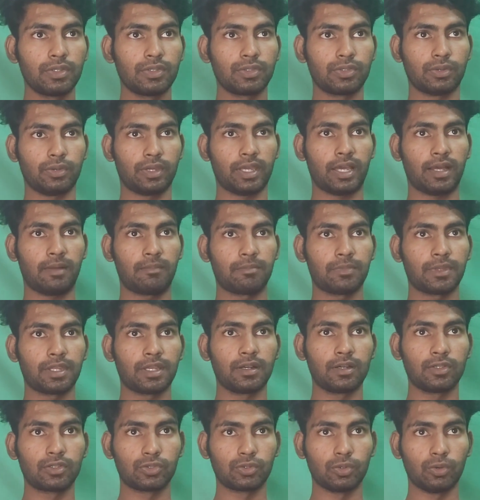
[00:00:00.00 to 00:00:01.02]
So yeah,
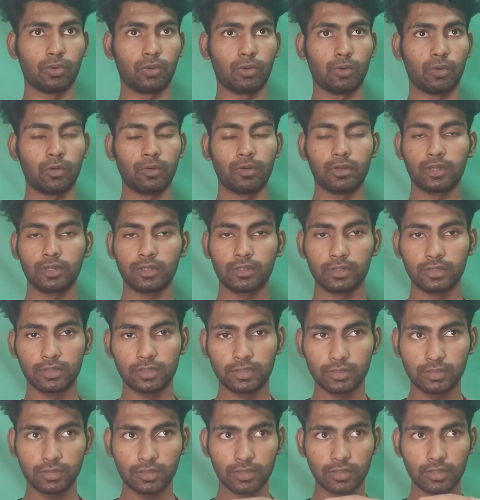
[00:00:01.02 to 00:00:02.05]
so
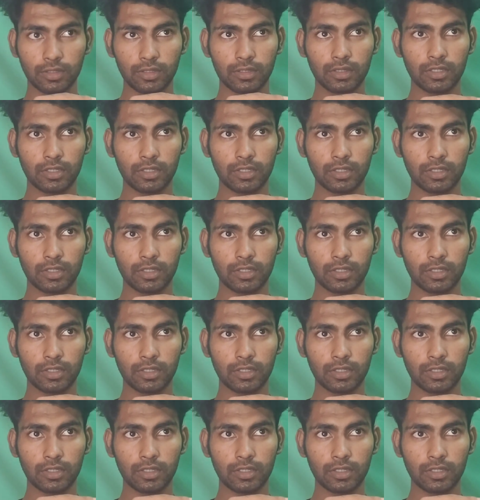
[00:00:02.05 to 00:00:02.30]
the